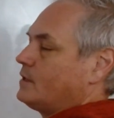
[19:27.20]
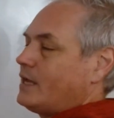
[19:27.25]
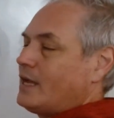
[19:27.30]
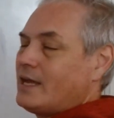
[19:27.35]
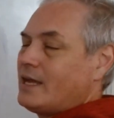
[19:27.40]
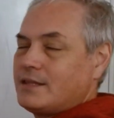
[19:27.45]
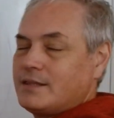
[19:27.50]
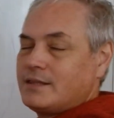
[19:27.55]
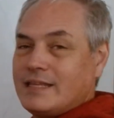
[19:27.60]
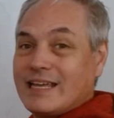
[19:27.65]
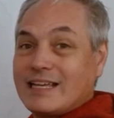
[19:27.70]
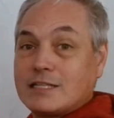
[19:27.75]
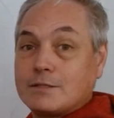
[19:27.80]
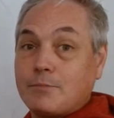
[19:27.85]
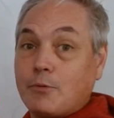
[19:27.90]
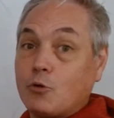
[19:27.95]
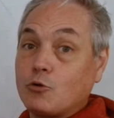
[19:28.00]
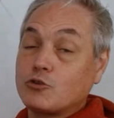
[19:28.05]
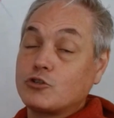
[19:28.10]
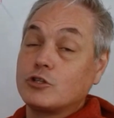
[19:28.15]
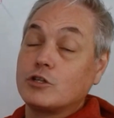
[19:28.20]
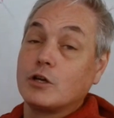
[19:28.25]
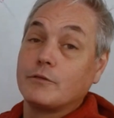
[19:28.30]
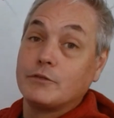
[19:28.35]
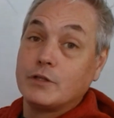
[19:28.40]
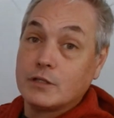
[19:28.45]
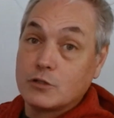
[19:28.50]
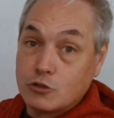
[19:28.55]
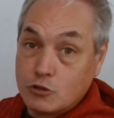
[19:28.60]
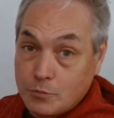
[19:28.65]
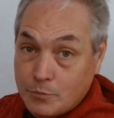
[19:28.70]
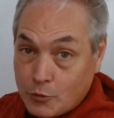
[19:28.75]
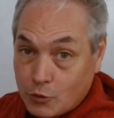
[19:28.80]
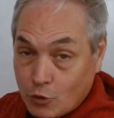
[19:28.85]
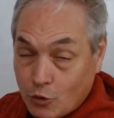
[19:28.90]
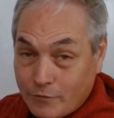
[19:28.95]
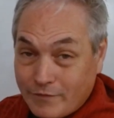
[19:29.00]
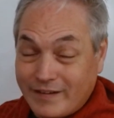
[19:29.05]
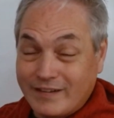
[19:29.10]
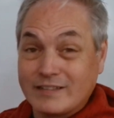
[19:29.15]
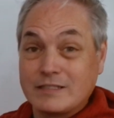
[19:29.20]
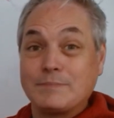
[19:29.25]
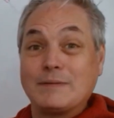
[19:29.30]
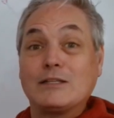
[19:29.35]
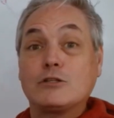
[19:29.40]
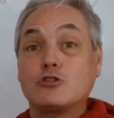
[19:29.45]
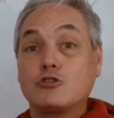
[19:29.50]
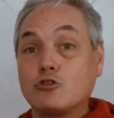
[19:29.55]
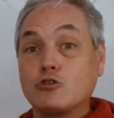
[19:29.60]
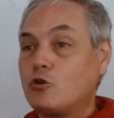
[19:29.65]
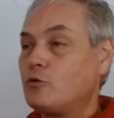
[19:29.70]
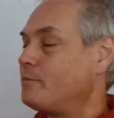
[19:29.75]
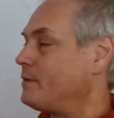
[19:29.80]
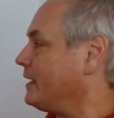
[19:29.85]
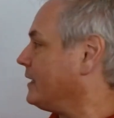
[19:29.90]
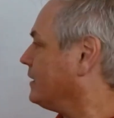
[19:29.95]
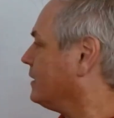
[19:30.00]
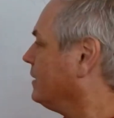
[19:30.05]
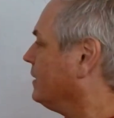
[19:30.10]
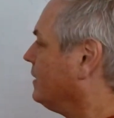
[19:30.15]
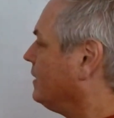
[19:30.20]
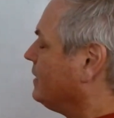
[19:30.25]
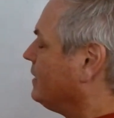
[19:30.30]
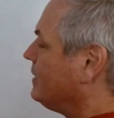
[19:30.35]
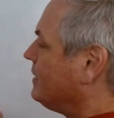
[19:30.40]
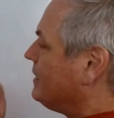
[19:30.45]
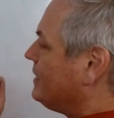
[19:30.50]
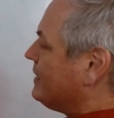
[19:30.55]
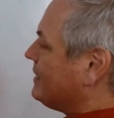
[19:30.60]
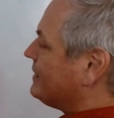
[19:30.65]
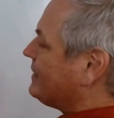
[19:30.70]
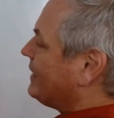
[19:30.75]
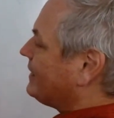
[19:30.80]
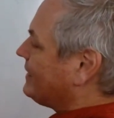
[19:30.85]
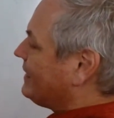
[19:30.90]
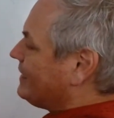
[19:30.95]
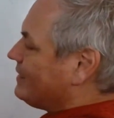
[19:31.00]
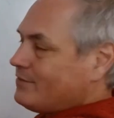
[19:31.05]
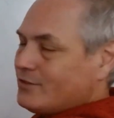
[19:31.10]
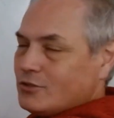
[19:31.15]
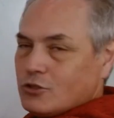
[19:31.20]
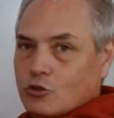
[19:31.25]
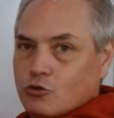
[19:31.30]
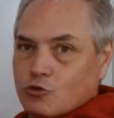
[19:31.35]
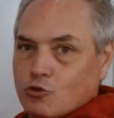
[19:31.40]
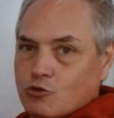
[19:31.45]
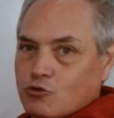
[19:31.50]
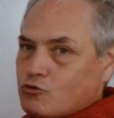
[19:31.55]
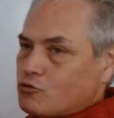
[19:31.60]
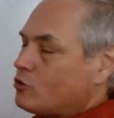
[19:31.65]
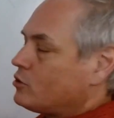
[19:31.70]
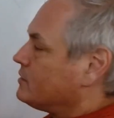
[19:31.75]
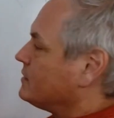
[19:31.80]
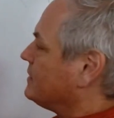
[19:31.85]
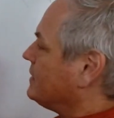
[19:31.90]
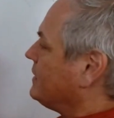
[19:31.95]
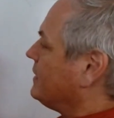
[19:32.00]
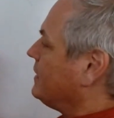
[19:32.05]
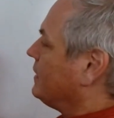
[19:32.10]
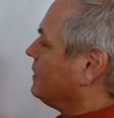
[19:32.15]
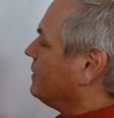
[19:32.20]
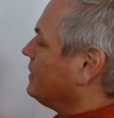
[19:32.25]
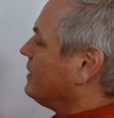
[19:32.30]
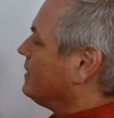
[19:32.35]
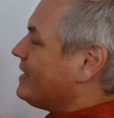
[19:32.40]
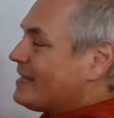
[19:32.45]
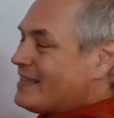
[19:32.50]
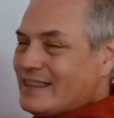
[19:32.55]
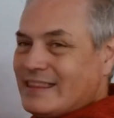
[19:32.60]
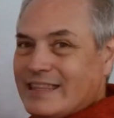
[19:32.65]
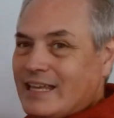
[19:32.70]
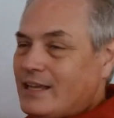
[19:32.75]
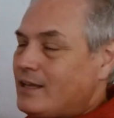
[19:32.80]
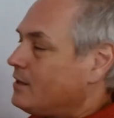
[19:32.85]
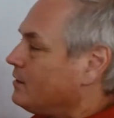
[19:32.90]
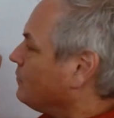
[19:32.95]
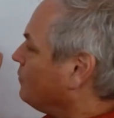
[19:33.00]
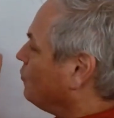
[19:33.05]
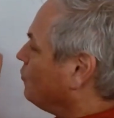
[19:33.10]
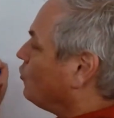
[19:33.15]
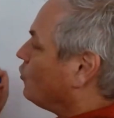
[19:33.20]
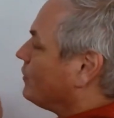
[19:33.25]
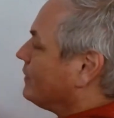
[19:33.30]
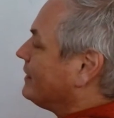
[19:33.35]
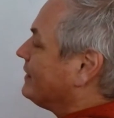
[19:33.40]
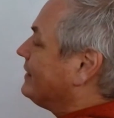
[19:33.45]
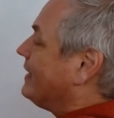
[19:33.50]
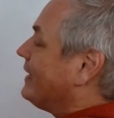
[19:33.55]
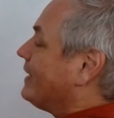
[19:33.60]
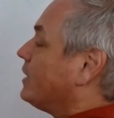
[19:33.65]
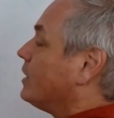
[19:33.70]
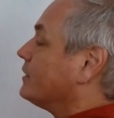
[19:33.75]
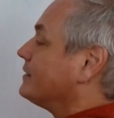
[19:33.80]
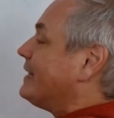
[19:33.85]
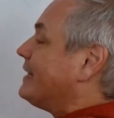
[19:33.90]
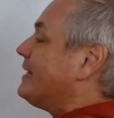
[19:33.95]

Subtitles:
and the explosion of the supernova has been so big that even the neutrons here, they got